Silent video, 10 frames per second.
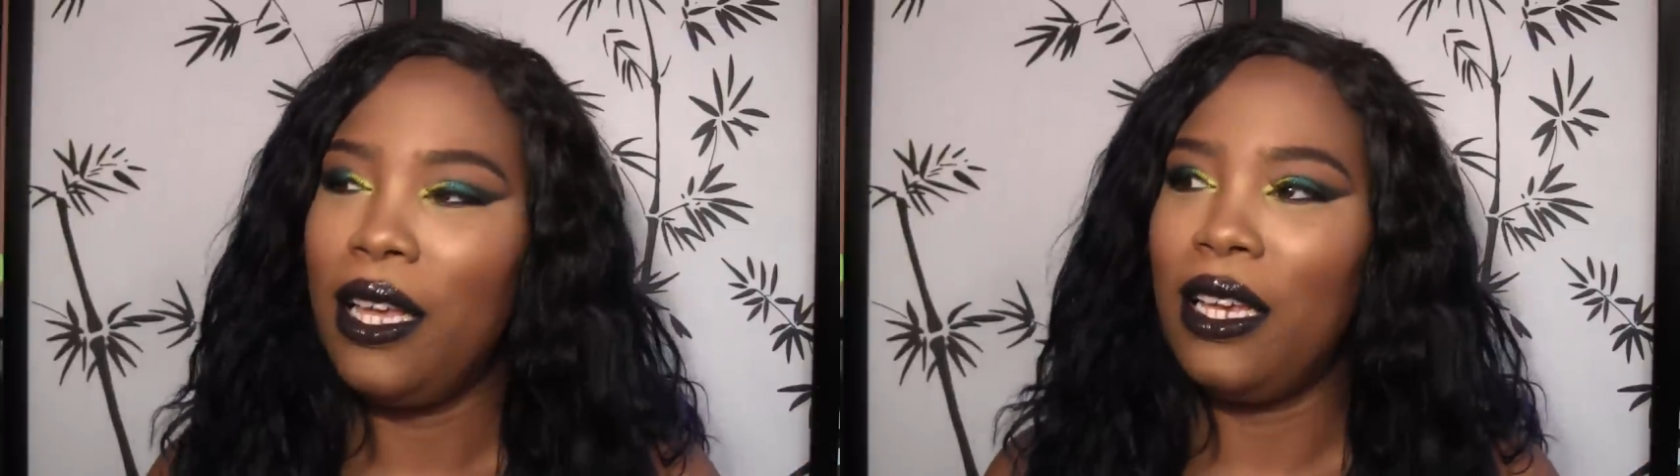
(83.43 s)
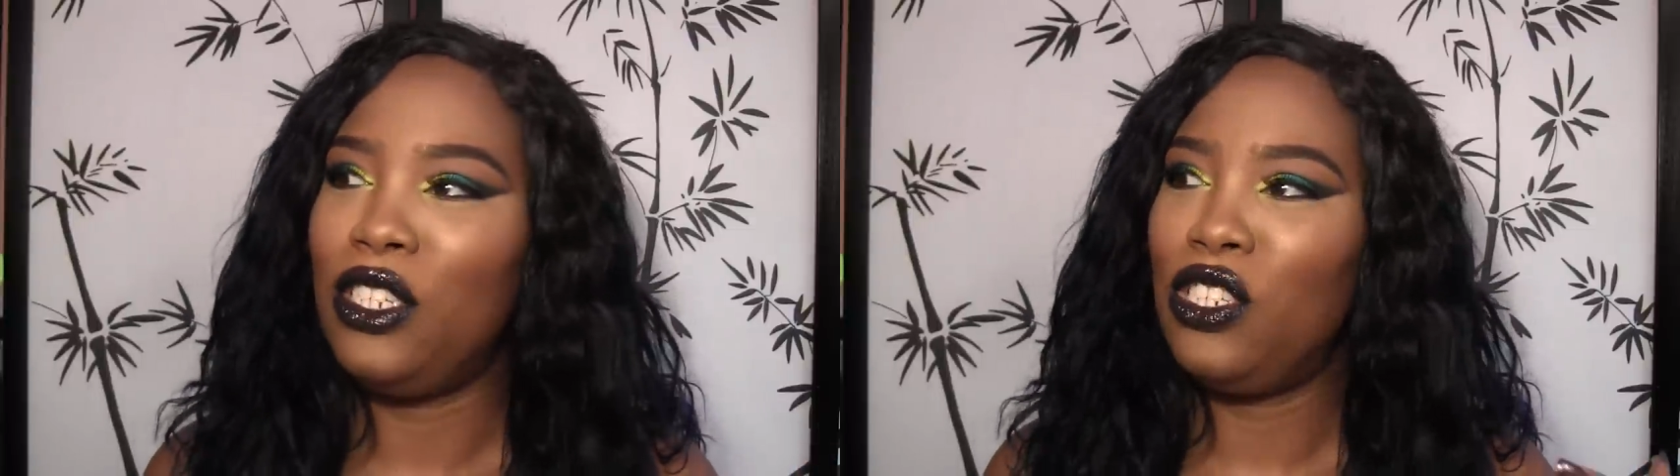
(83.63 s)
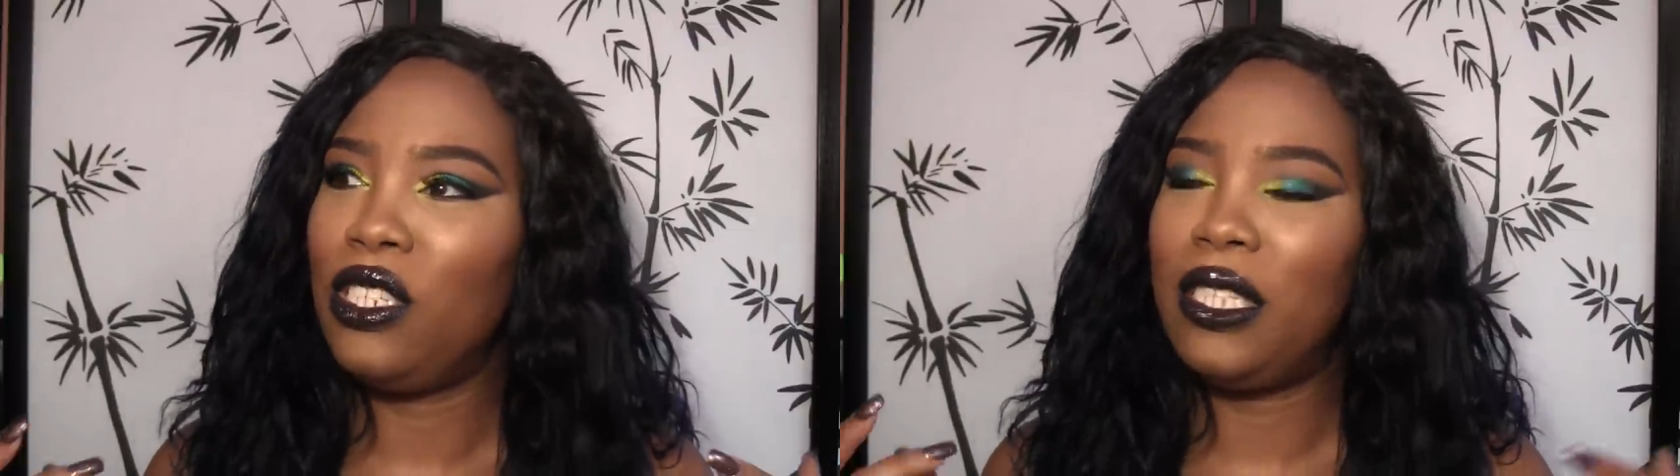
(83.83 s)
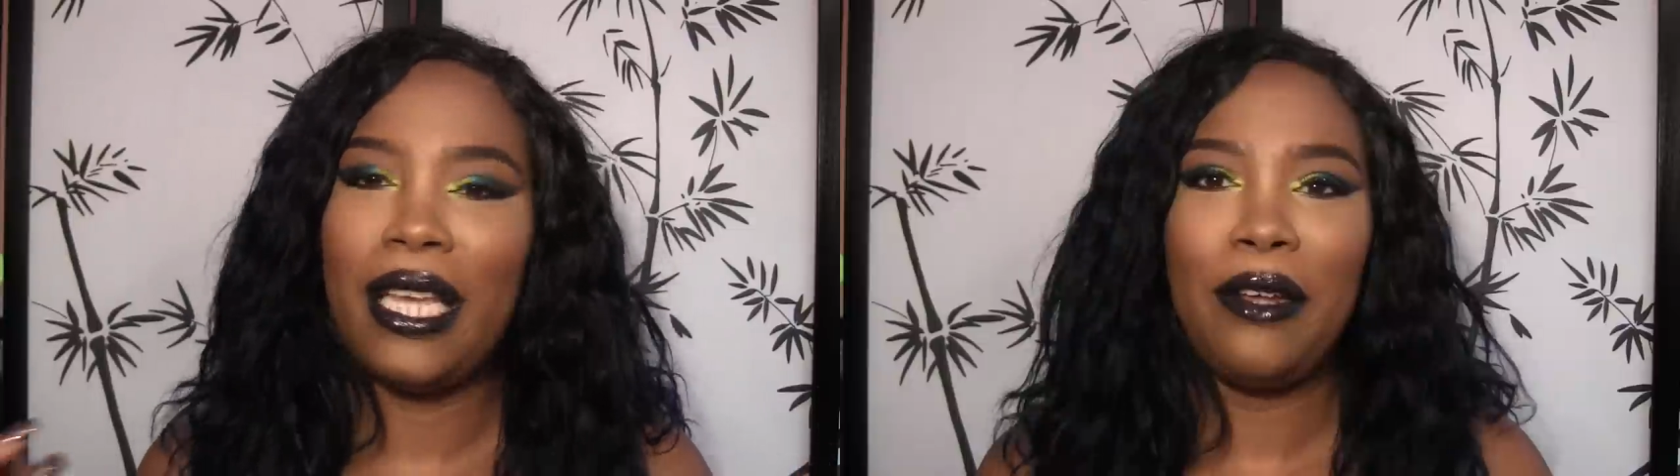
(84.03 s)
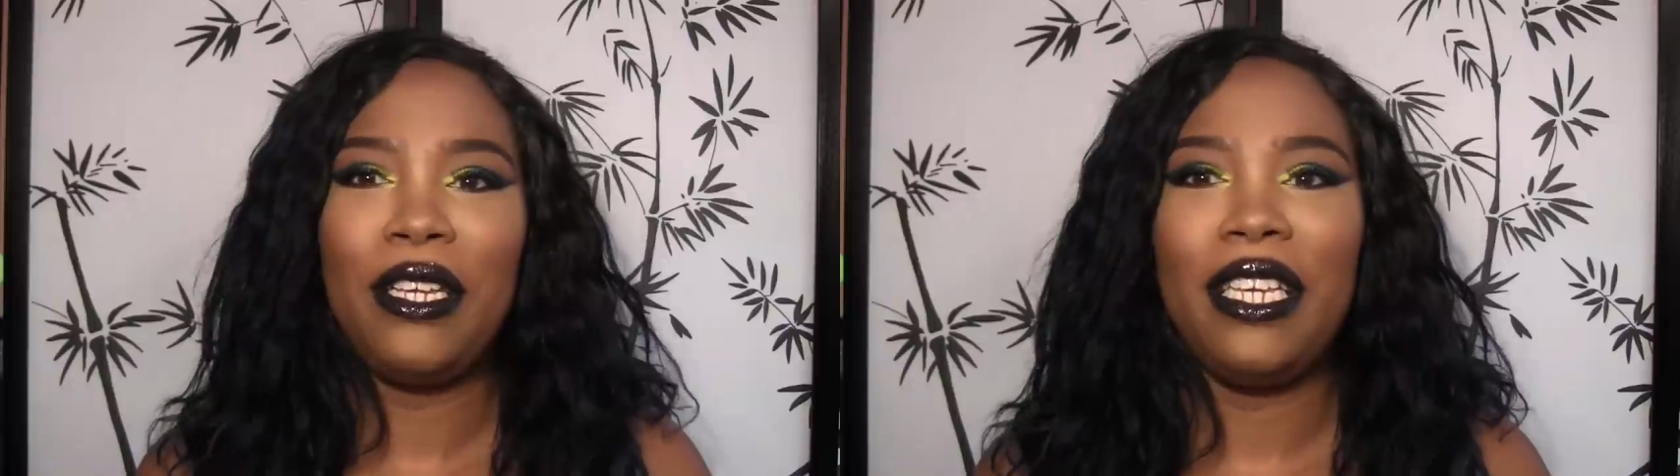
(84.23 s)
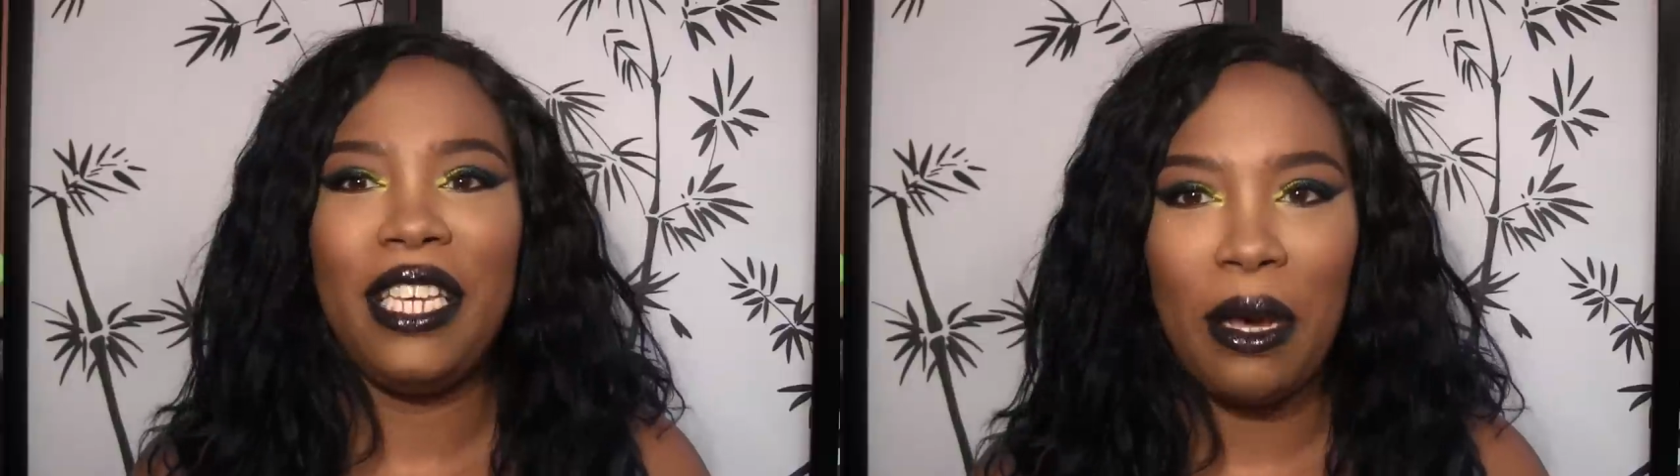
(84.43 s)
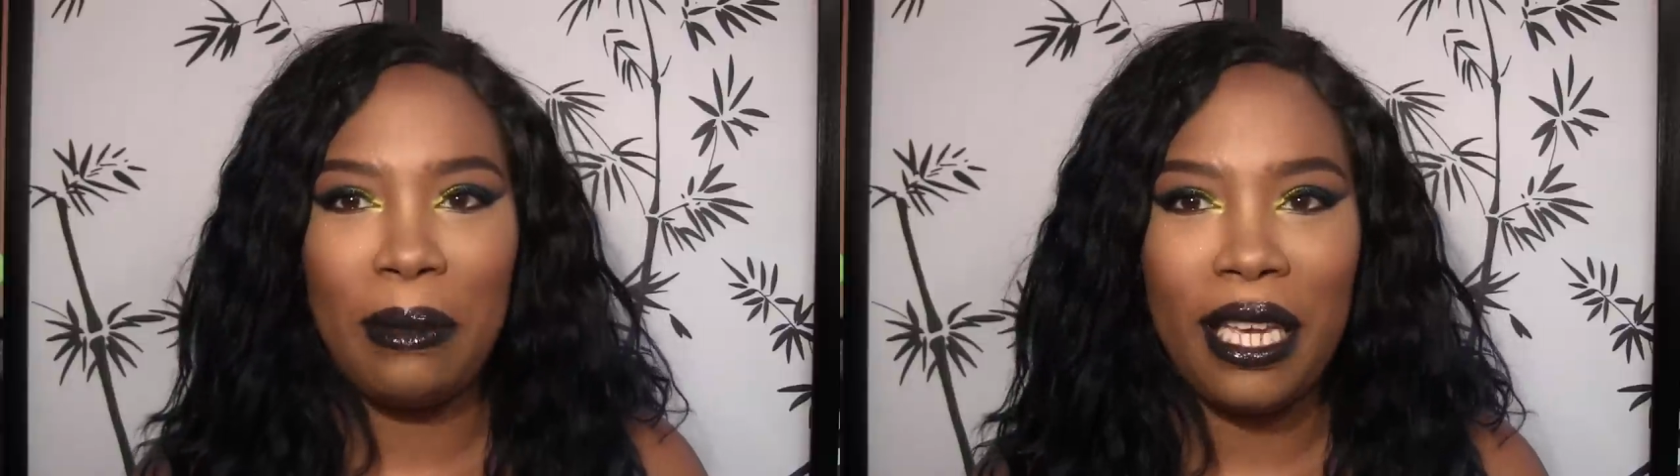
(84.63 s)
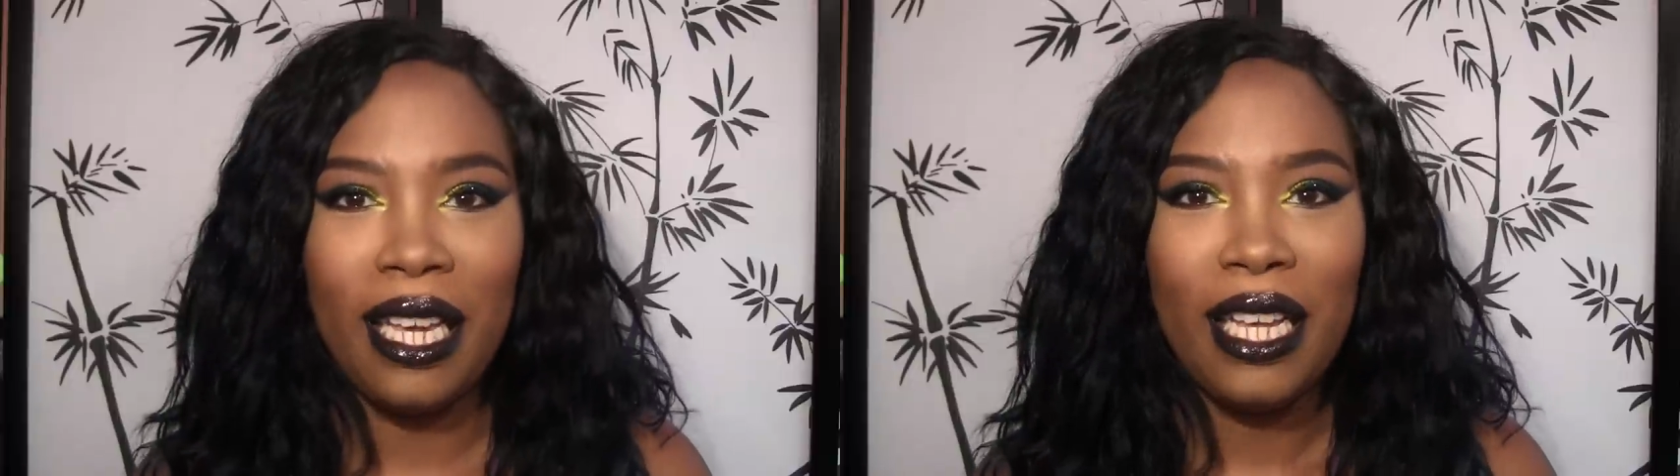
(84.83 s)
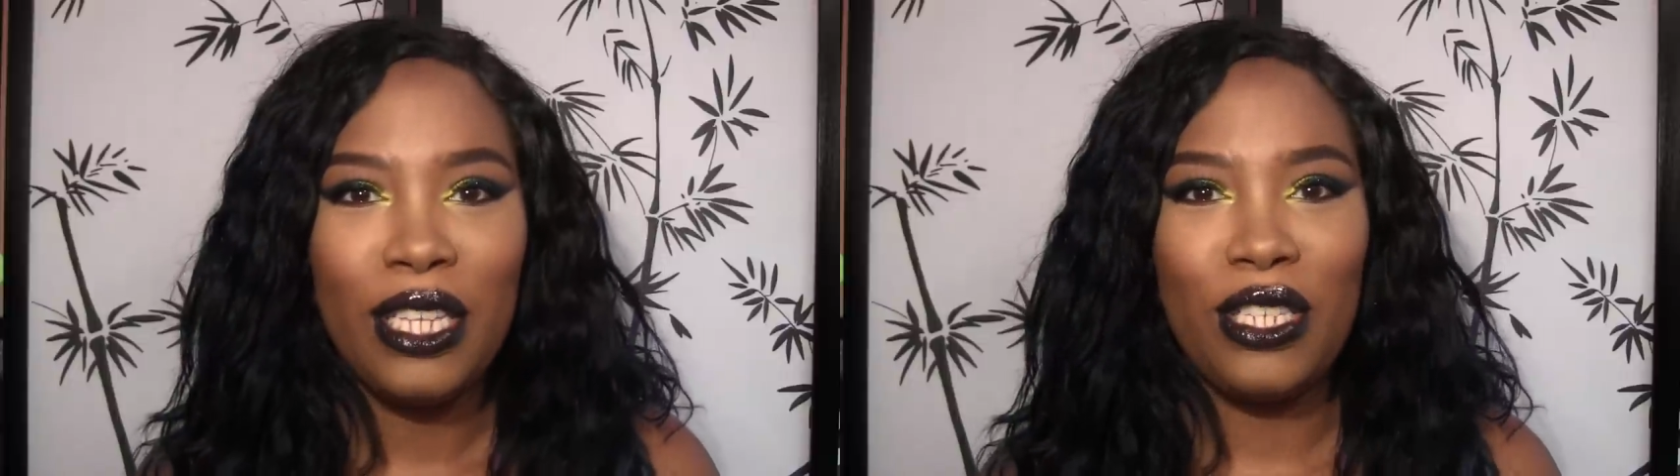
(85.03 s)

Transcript: It just sounded yummy.